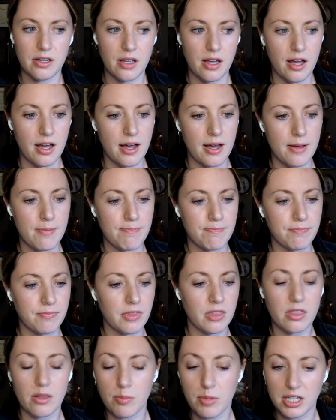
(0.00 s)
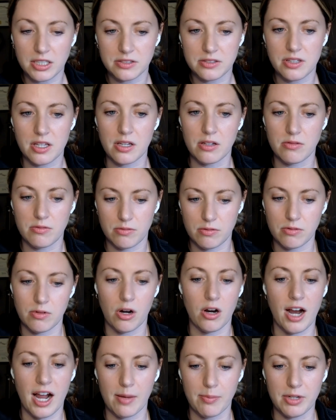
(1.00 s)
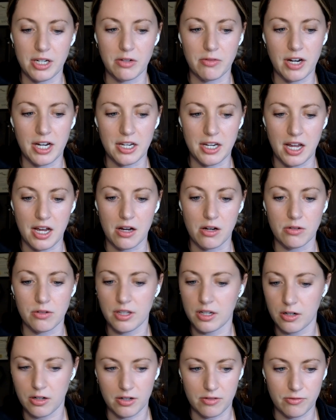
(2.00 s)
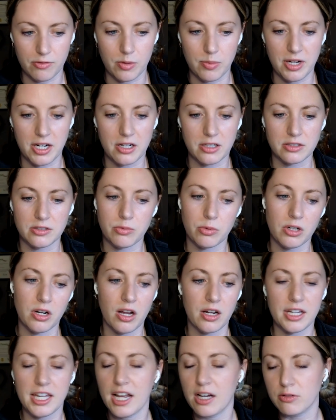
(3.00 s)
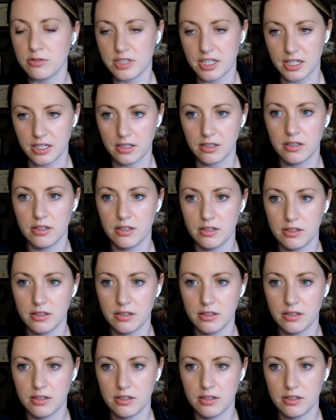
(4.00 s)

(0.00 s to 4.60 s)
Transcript: um, the months that are happening right now that are in forbearance, we're not counting.